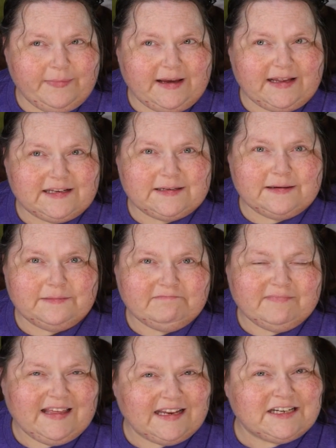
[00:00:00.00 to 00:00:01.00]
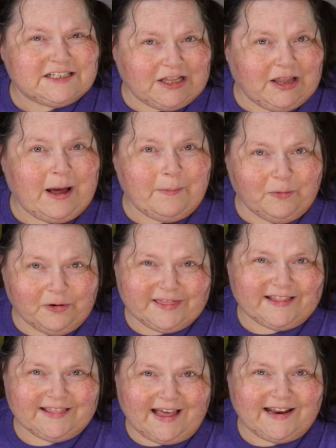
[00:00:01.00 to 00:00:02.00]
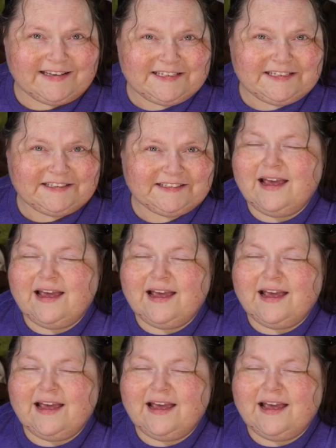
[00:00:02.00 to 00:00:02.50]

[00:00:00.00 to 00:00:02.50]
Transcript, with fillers: but it does a lot more than that.